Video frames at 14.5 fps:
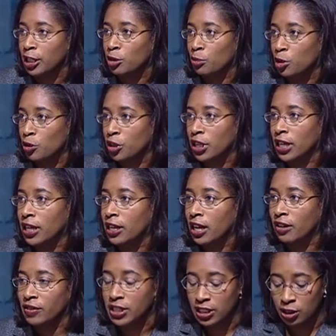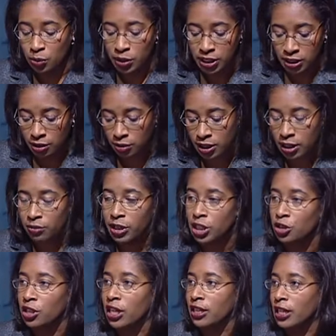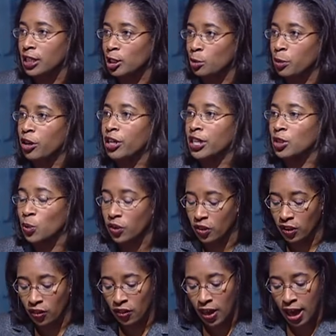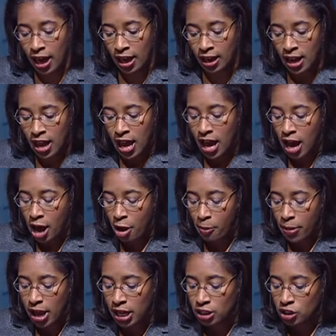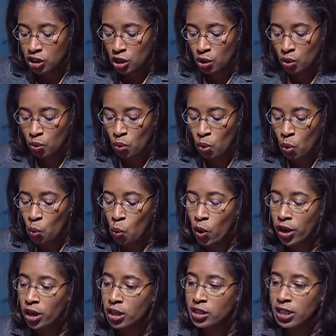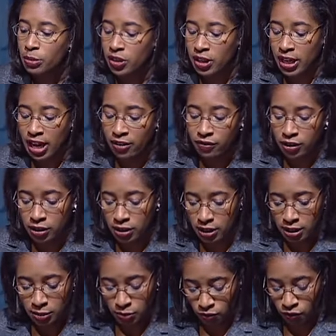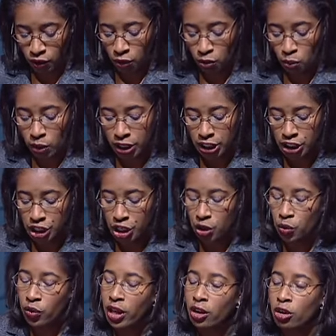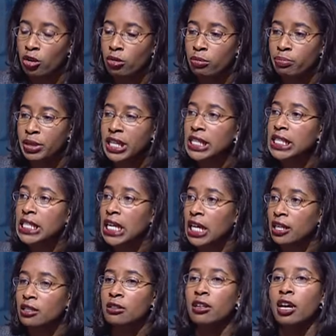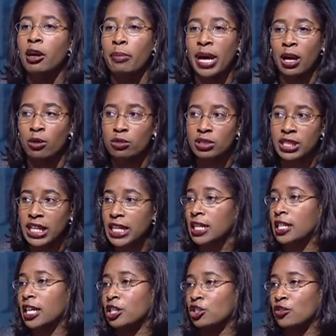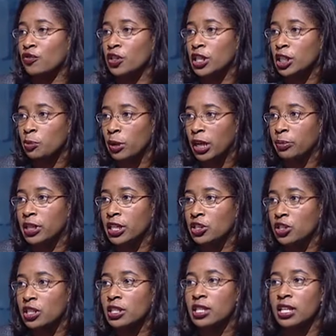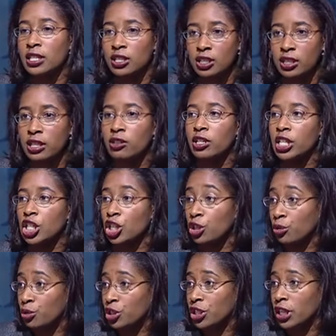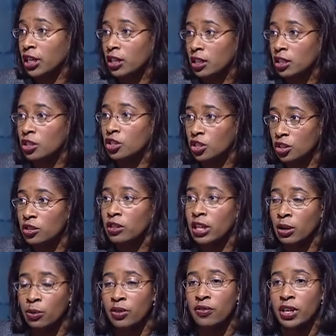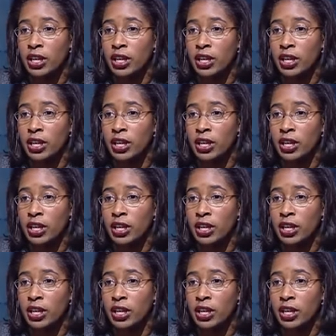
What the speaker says: community, and obviously we still see racial and ethnic disparities within that. And so what are some of the efforts, this viewer wanted to know, that are being done about data collection for this population? Because that is clearly a huge challenge that we've